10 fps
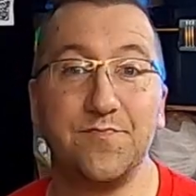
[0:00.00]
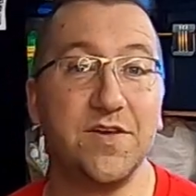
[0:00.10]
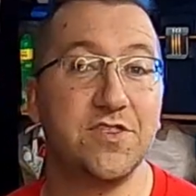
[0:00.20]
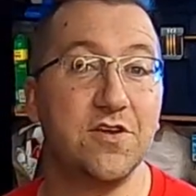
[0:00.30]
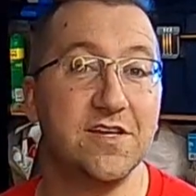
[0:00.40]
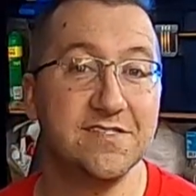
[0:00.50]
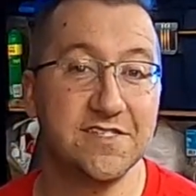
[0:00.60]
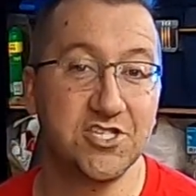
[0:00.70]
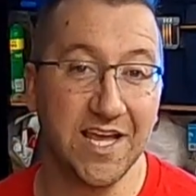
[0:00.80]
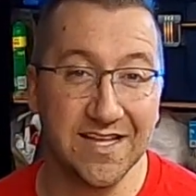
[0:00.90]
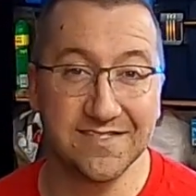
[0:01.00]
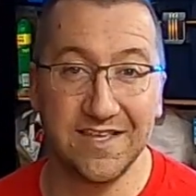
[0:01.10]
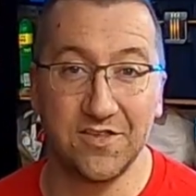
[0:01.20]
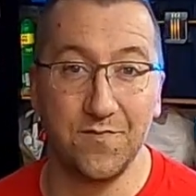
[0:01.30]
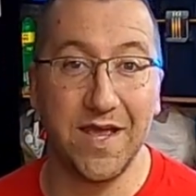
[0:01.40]
but there is a chance
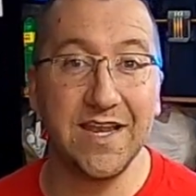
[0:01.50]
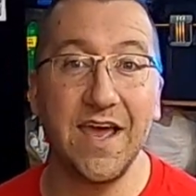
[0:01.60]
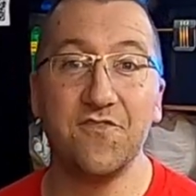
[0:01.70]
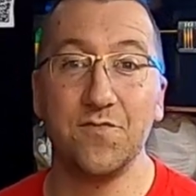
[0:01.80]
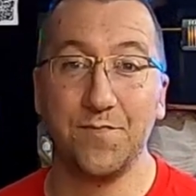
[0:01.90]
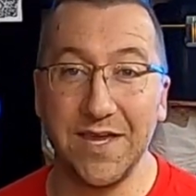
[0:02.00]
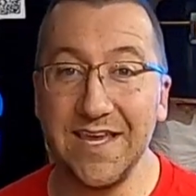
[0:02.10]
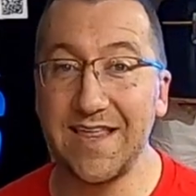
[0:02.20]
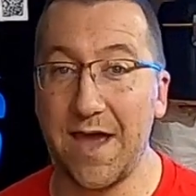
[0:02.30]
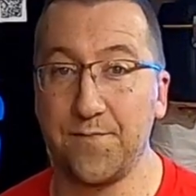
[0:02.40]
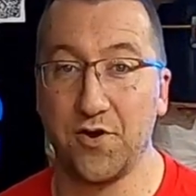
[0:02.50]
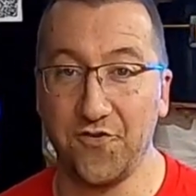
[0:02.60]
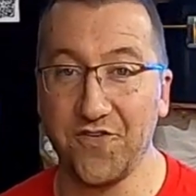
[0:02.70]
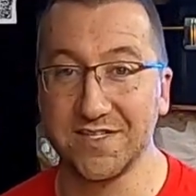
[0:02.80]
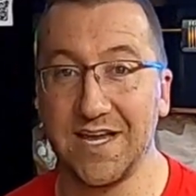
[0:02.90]
that there may never be that
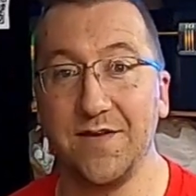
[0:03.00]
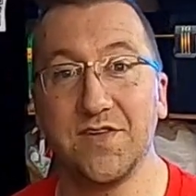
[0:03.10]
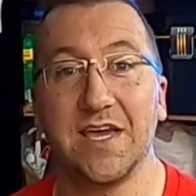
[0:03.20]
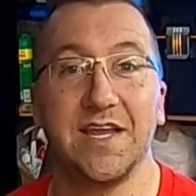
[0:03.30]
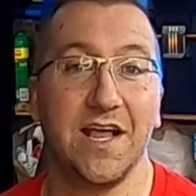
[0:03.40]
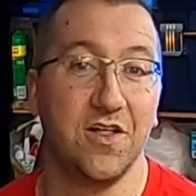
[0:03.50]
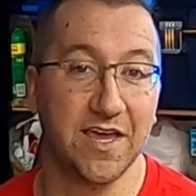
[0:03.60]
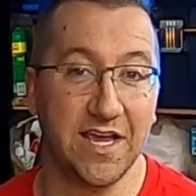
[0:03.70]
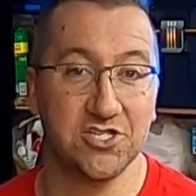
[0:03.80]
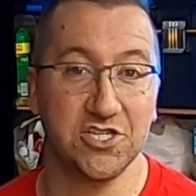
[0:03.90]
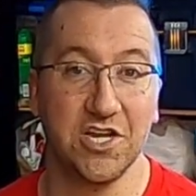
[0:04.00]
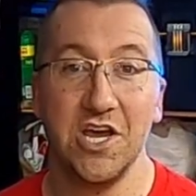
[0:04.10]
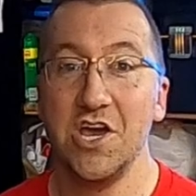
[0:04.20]
perfect time to get an allocation